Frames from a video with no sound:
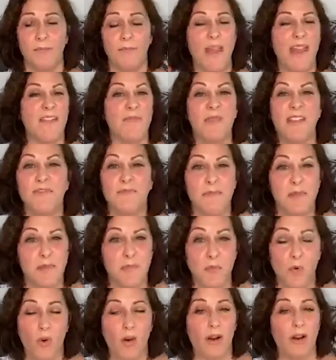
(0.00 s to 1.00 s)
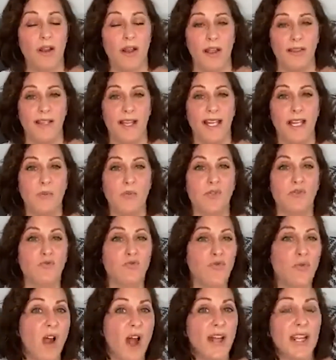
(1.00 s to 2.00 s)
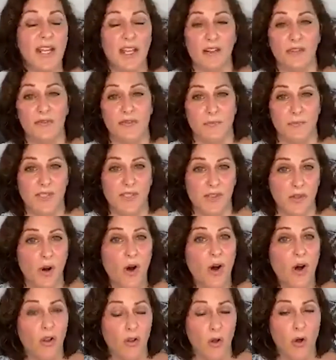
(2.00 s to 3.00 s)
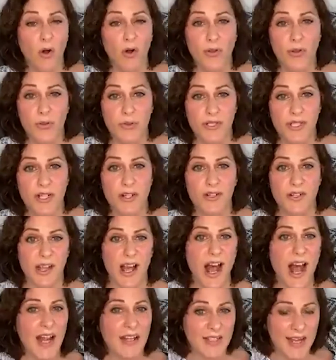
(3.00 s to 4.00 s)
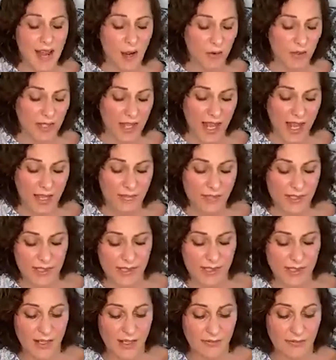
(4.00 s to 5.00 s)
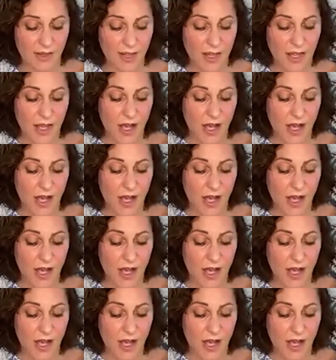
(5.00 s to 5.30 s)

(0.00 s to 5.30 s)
may have even been more, that he was running from Saul all those years, hiding out in caves and stuff.